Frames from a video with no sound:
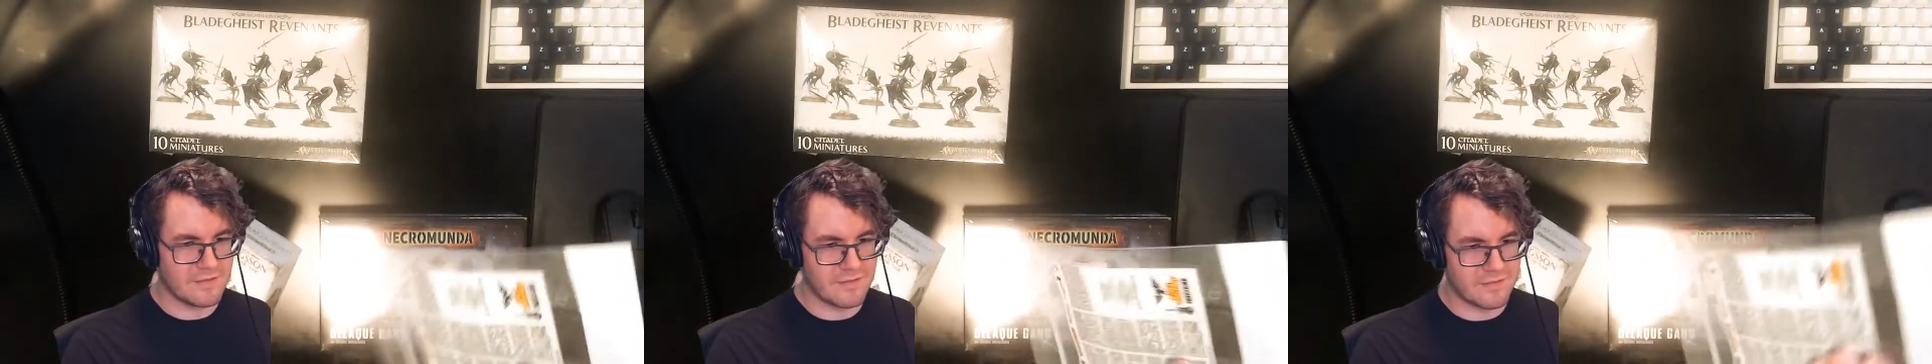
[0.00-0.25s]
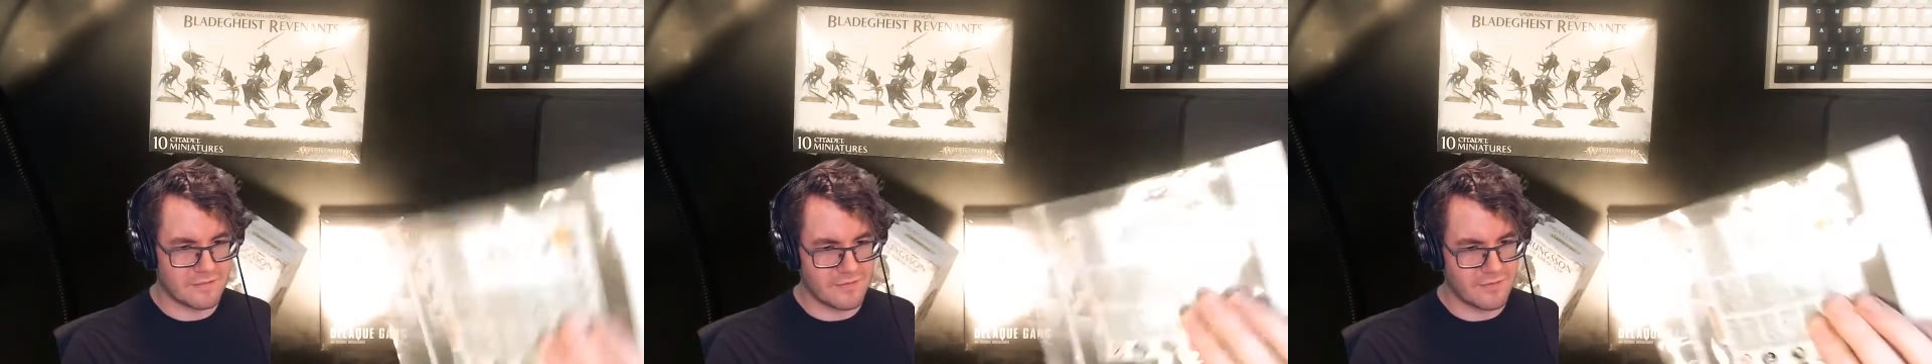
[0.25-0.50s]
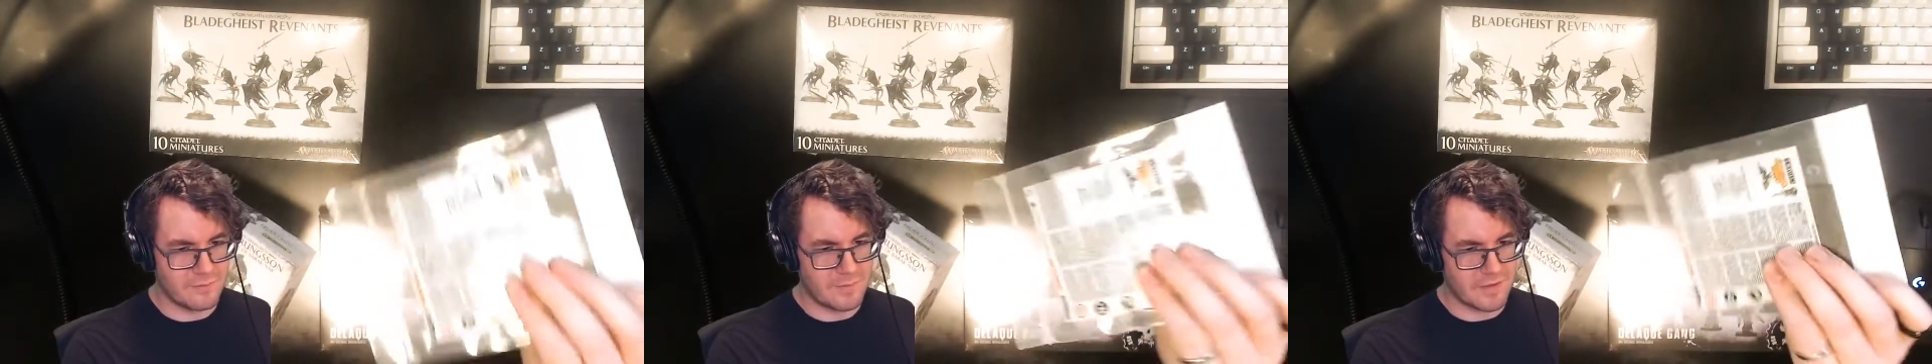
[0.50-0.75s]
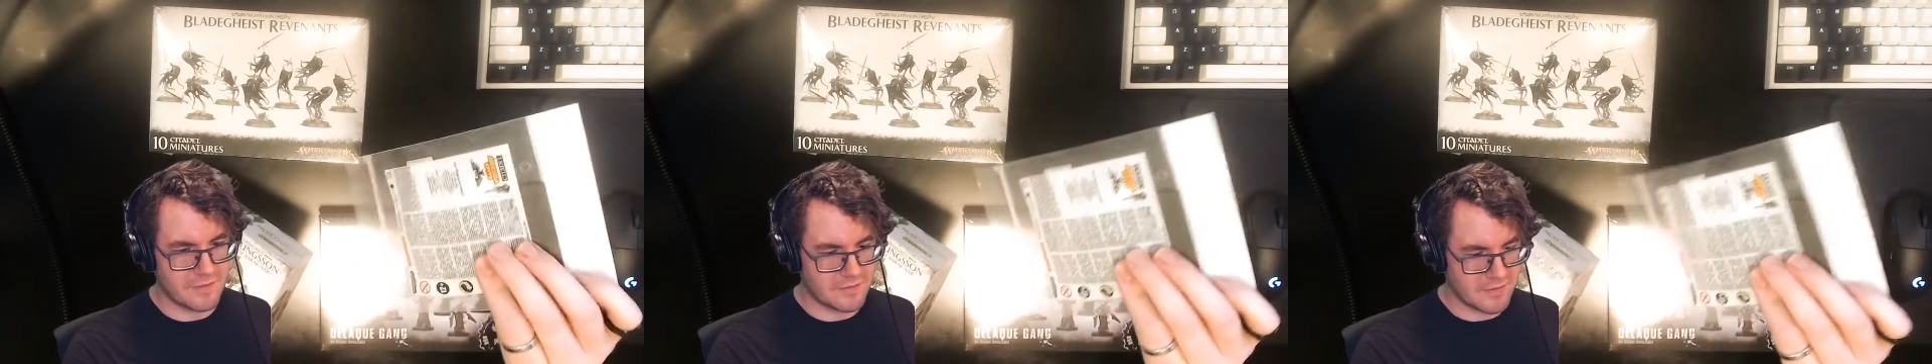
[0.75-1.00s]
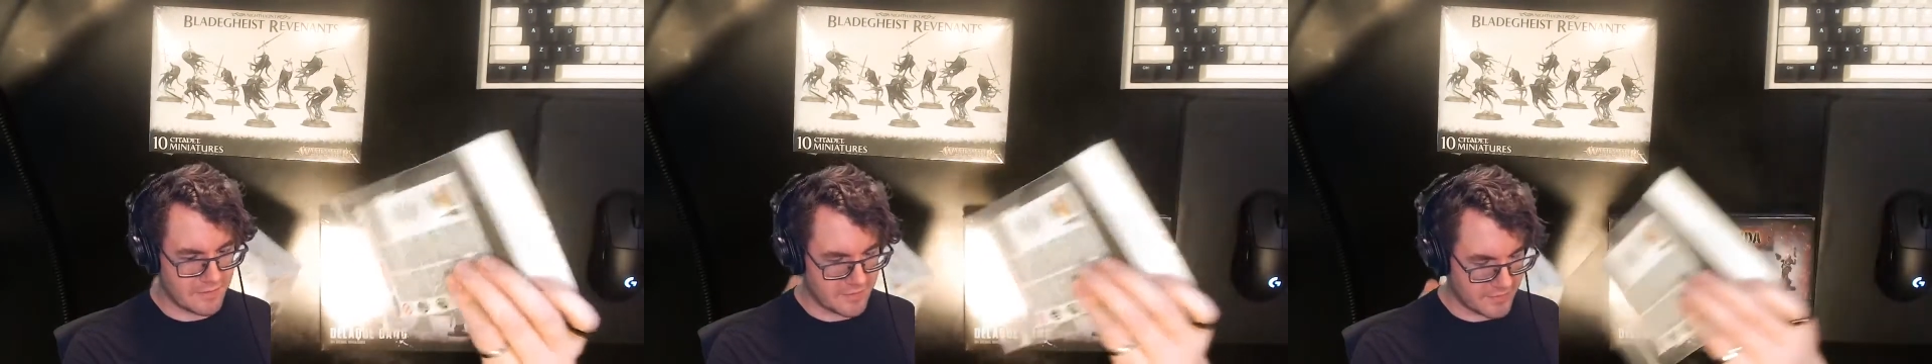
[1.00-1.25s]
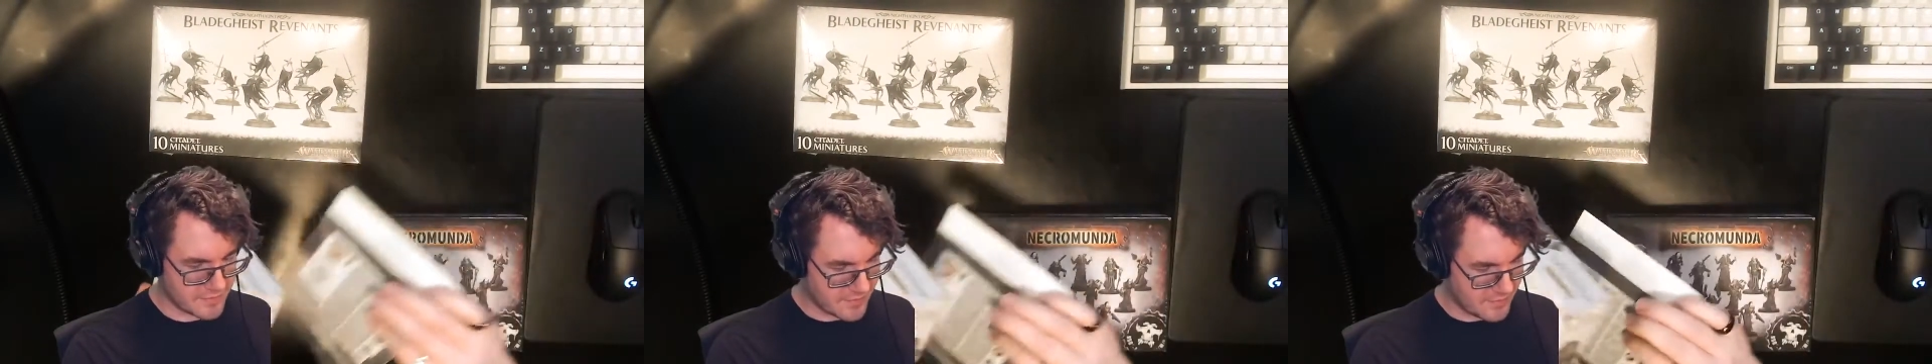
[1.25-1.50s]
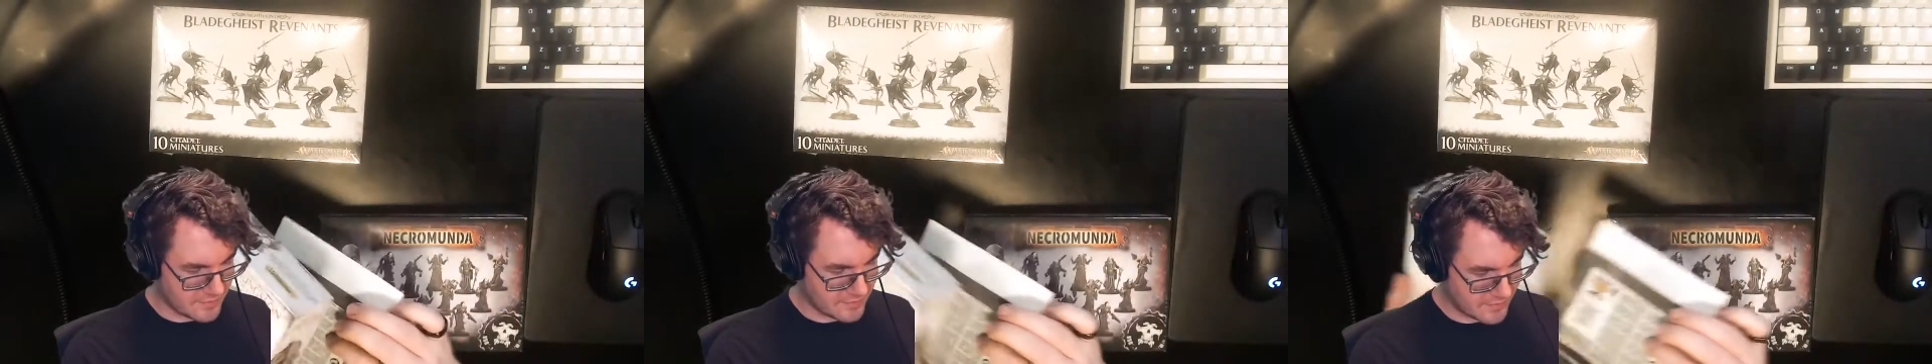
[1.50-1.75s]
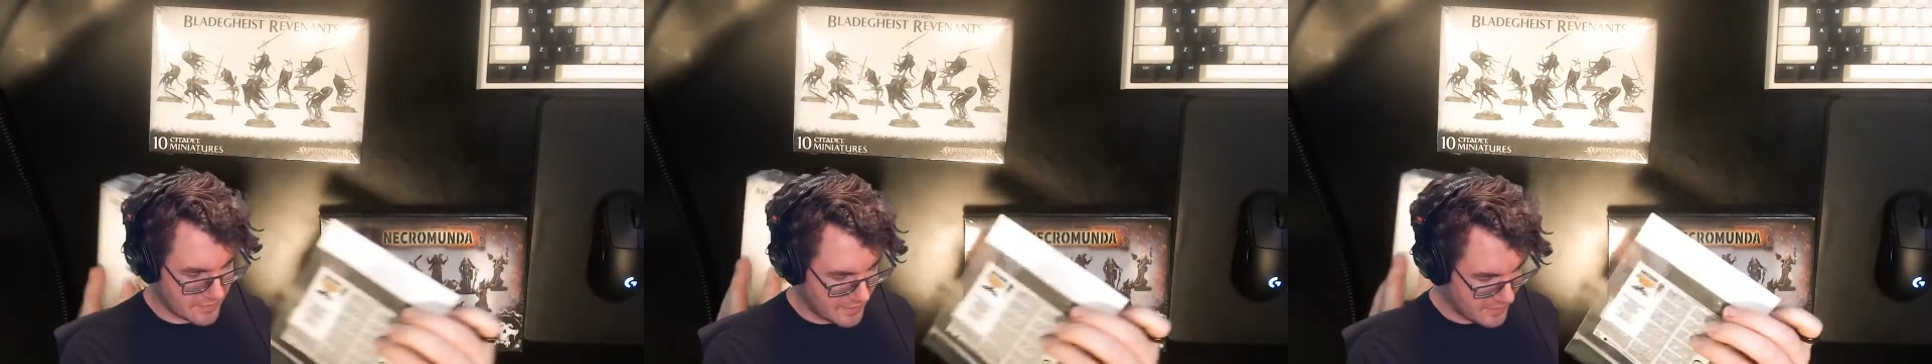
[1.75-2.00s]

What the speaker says: This is for a Belisarius Call